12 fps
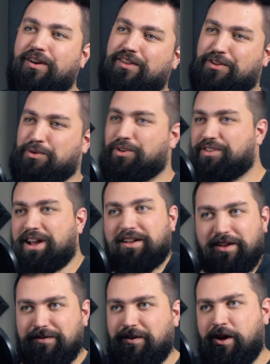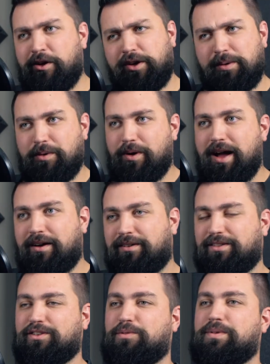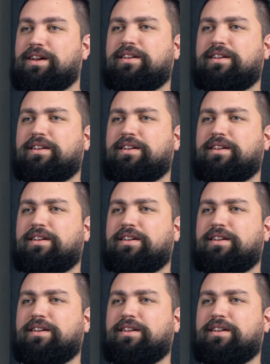And the squirrel's kind of like following him around a little bit,